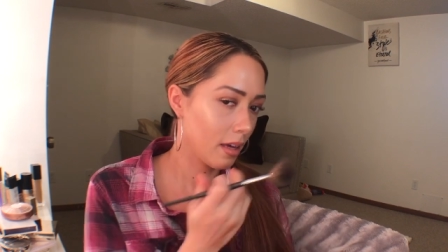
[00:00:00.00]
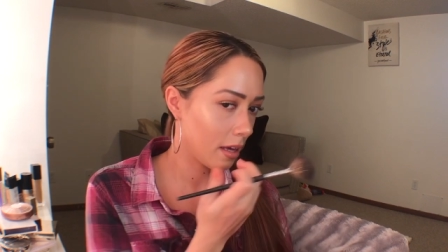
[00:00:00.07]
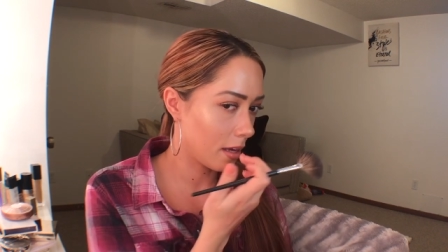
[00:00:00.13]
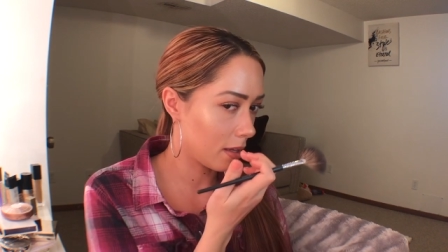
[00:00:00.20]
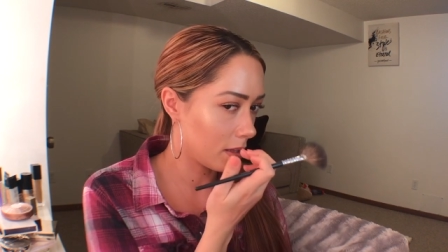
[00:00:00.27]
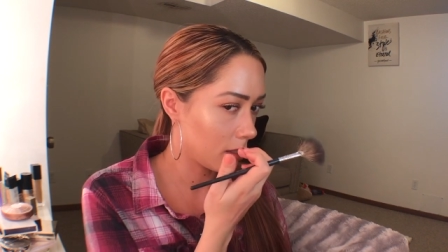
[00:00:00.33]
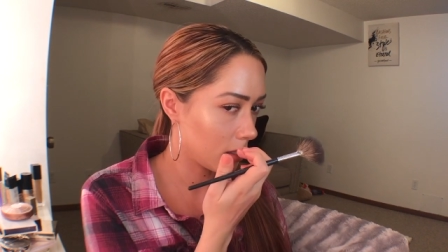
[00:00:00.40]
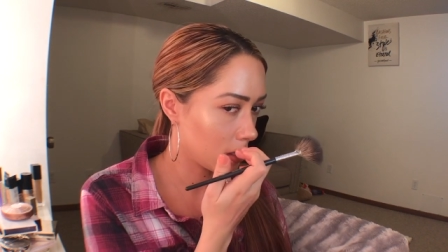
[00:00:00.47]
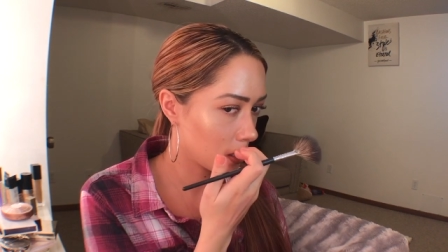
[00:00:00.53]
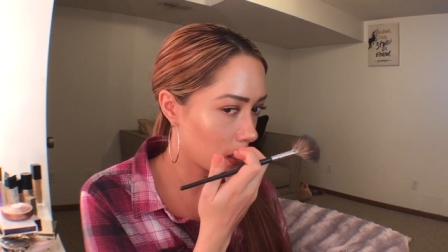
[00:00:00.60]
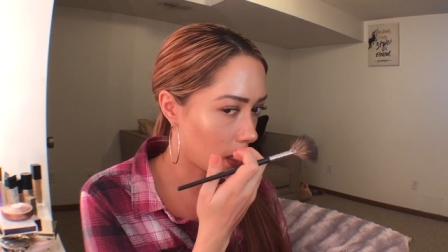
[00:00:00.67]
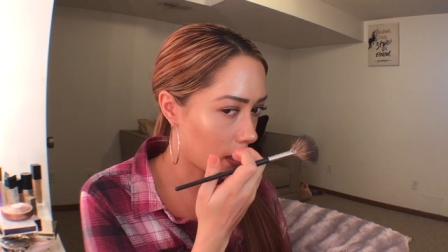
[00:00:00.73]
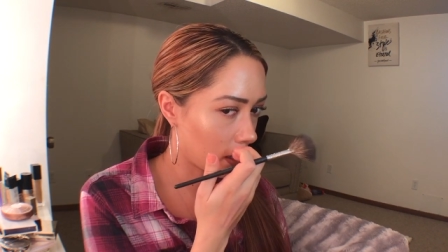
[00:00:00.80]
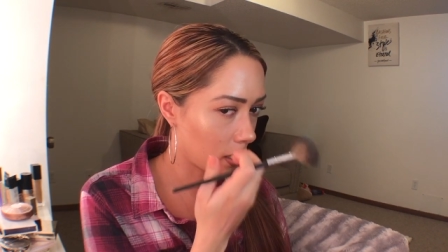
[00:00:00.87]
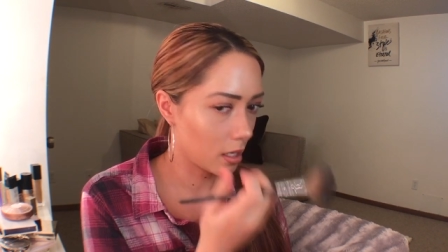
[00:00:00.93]
And these
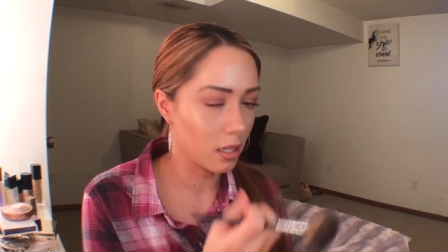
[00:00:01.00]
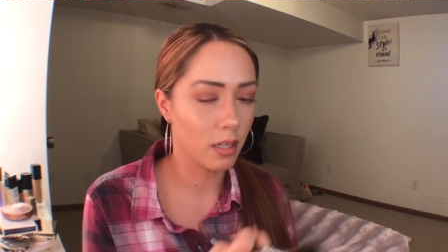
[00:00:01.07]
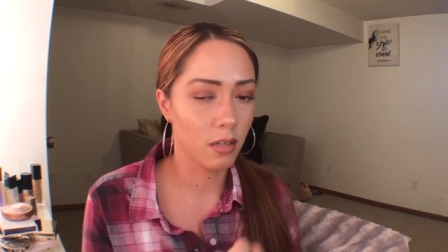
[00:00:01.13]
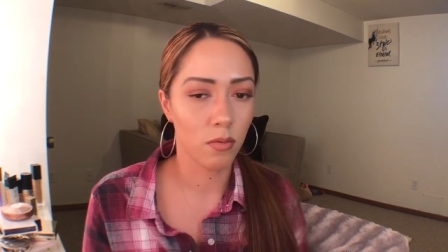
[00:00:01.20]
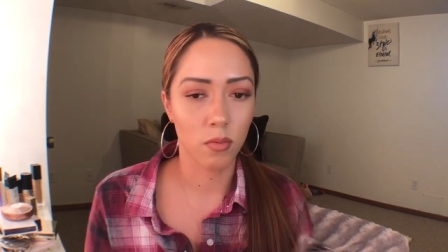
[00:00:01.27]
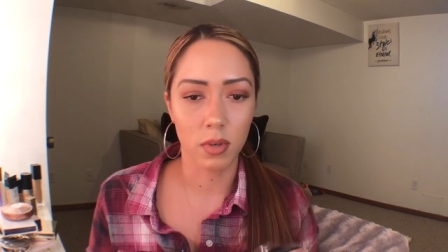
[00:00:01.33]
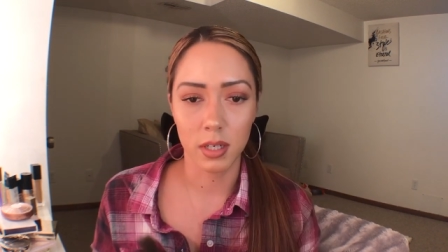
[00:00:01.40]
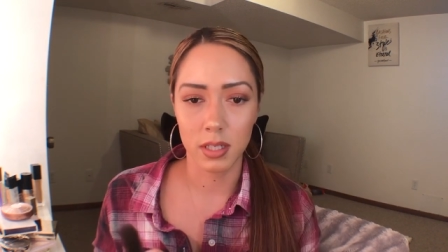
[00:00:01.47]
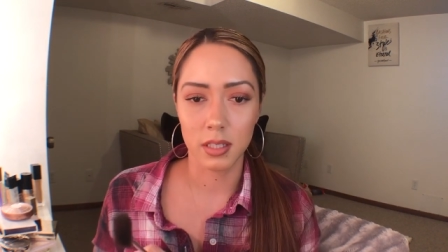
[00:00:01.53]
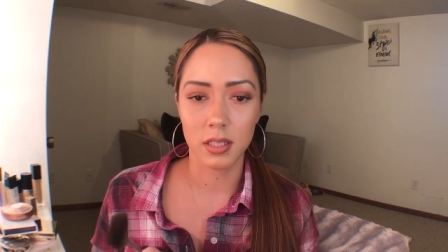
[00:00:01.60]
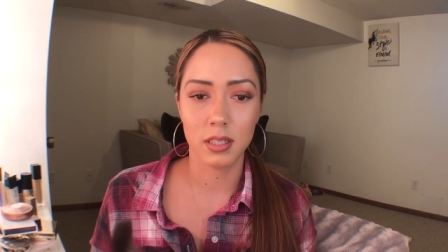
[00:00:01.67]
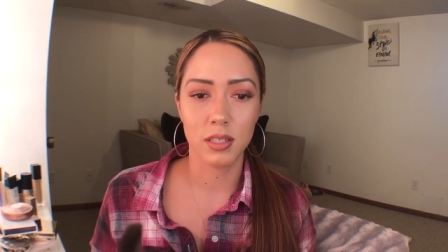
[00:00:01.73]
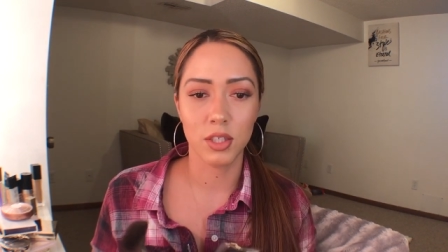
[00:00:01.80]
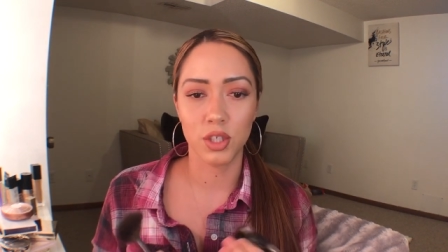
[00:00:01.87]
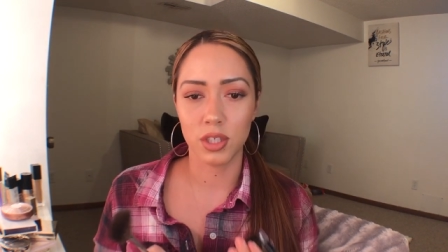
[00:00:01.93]
high-end
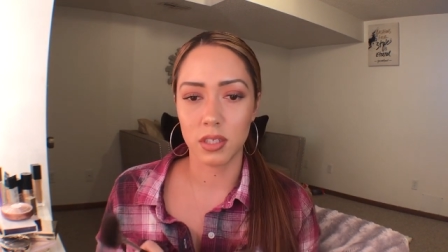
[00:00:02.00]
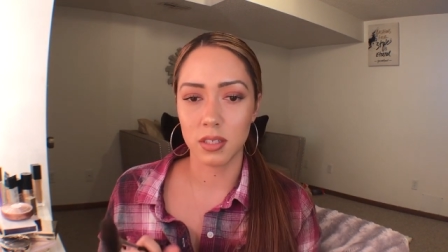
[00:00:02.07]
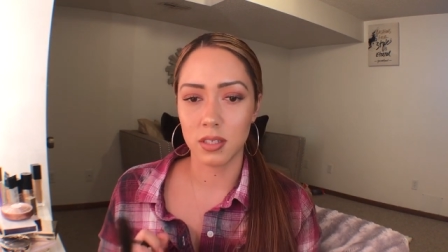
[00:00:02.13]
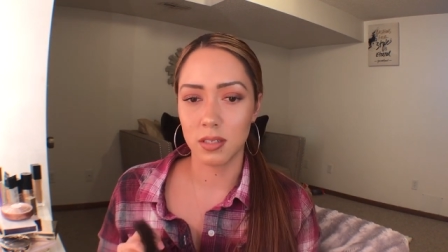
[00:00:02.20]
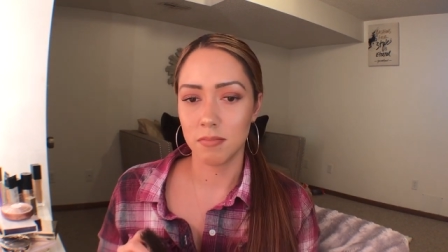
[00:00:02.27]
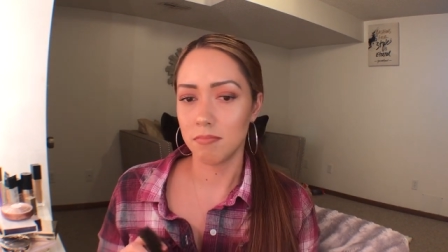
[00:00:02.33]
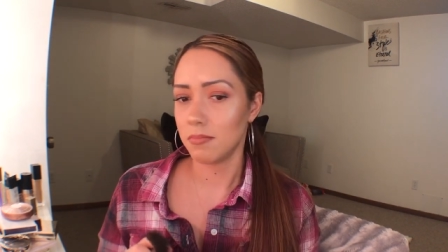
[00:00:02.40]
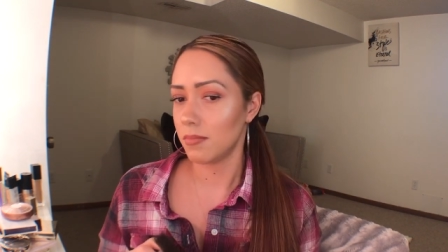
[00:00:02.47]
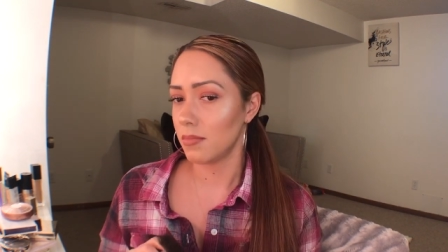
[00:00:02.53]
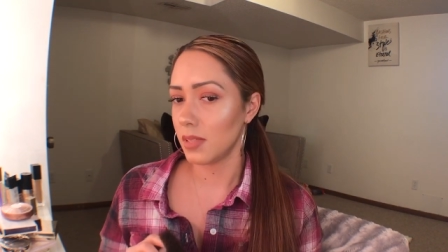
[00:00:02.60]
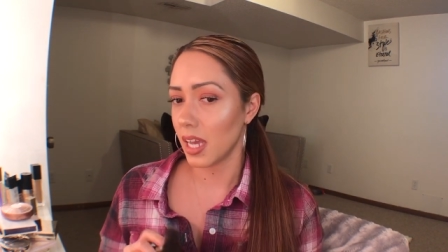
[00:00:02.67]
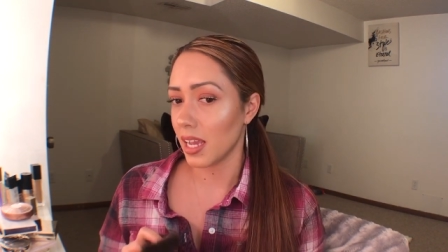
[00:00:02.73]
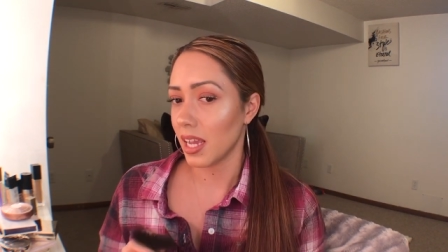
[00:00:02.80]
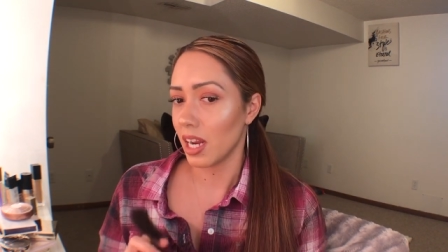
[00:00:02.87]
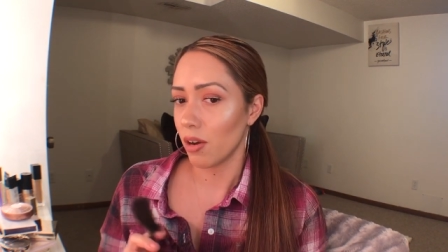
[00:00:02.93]
ones just,
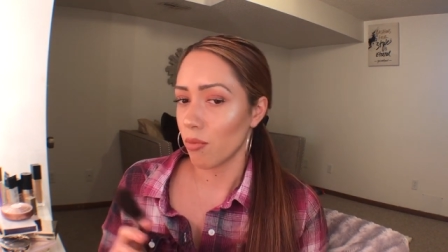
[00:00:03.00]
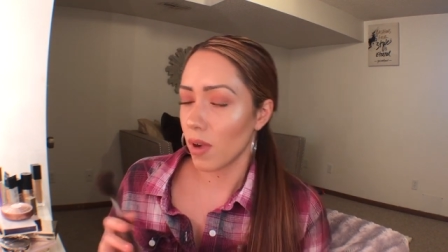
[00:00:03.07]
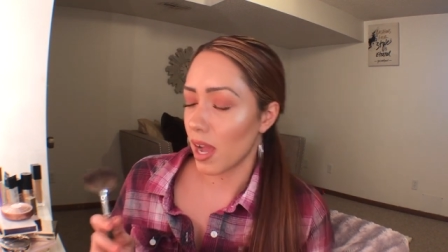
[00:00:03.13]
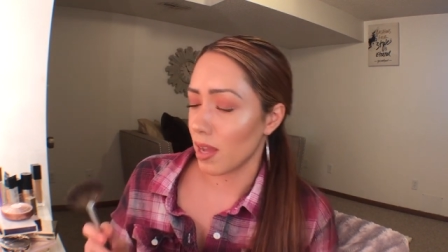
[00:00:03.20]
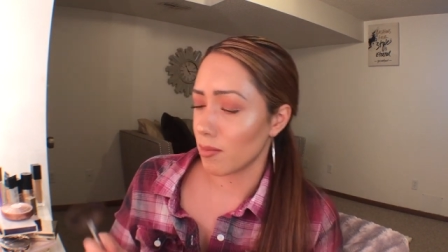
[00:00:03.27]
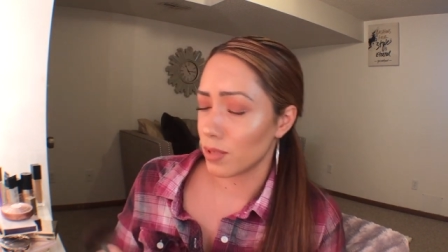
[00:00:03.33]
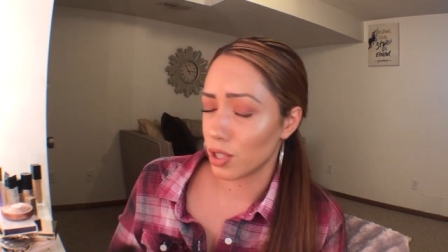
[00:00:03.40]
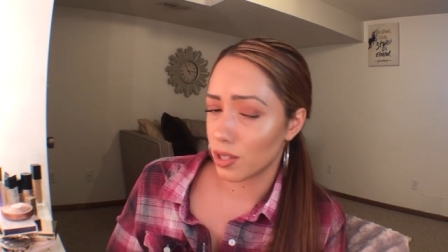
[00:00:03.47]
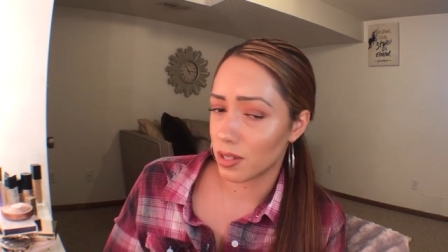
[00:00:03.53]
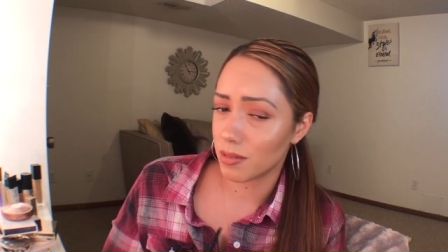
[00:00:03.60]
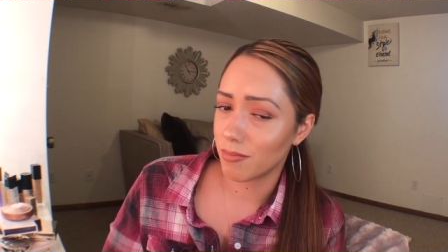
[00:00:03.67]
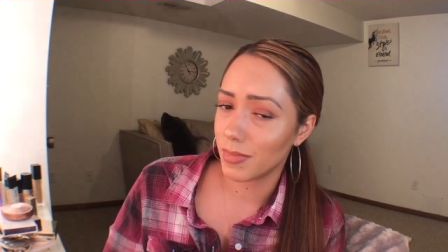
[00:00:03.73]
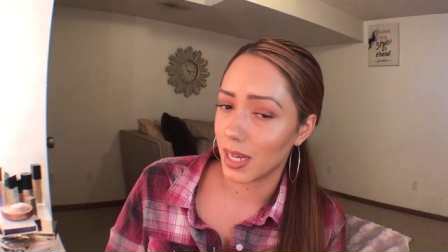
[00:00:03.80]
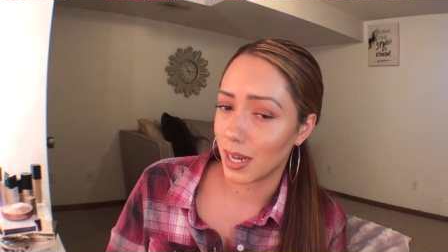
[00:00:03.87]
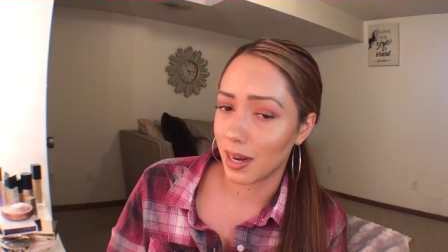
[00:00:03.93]
they get it right just
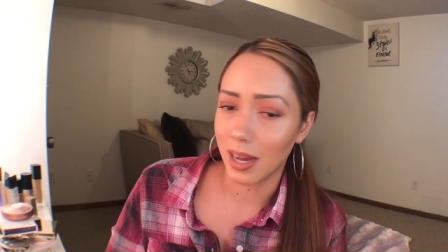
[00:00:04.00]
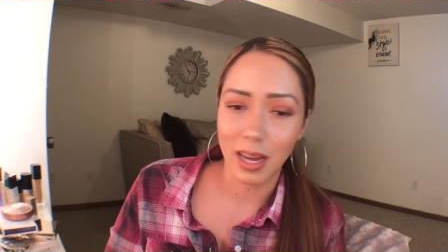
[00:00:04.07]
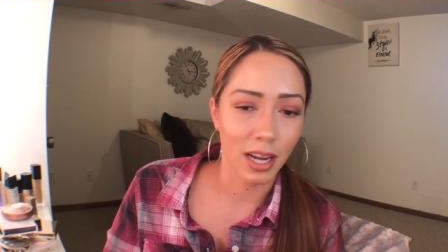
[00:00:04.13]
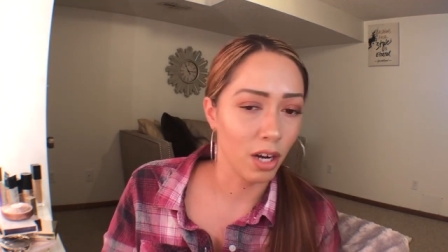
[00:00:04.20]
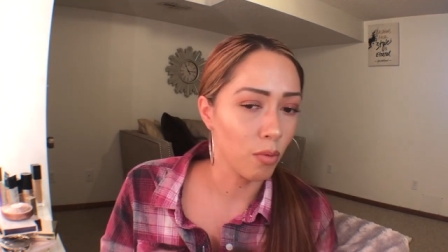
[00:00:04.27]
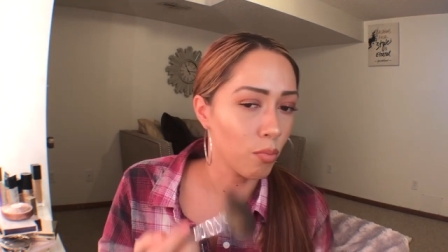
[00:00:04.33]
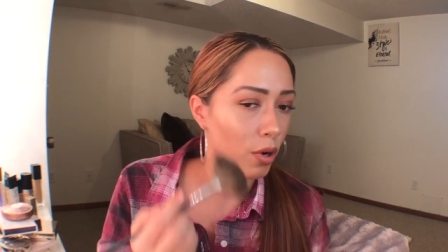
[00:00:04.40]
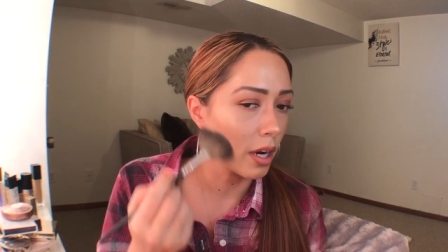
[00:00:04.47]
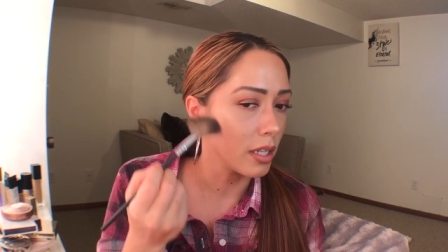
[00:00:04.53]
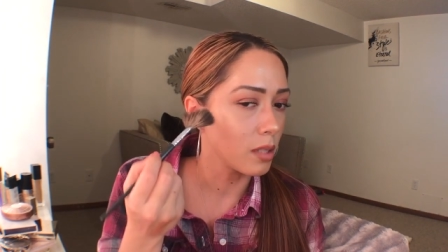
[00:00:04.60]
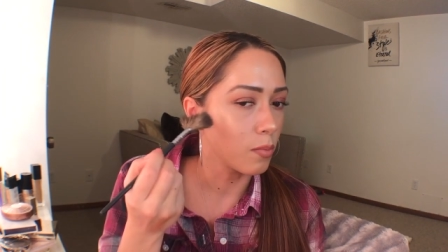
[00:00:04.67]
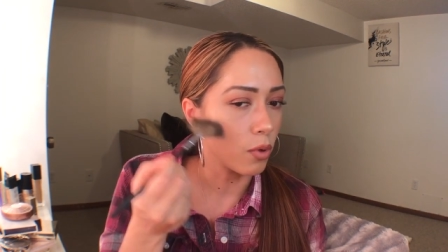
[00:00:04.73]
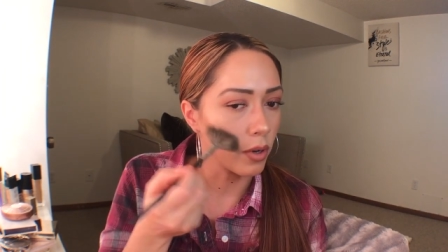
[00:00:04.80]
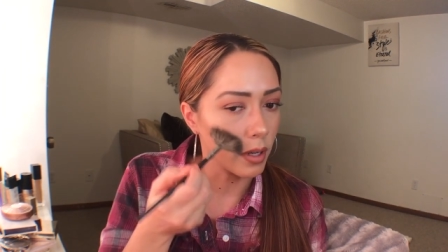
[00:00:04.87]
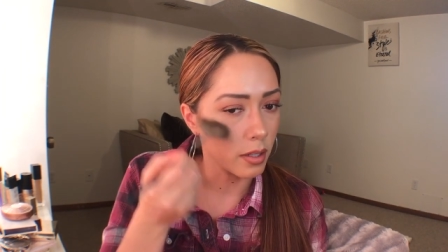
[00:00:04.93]
at a higher price
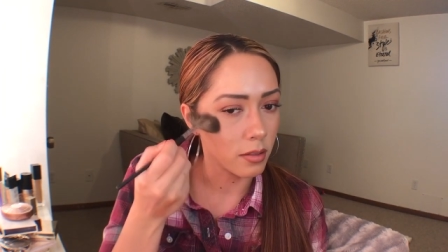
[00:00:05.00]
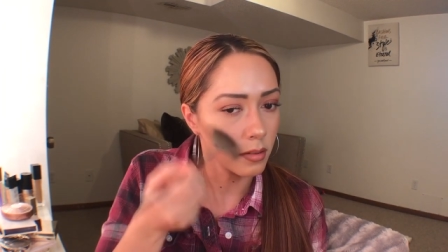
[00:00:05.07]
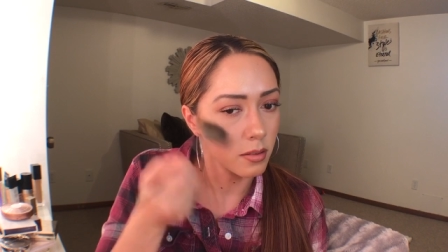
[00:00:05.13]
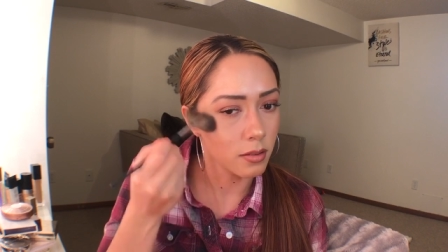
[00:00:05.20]
point.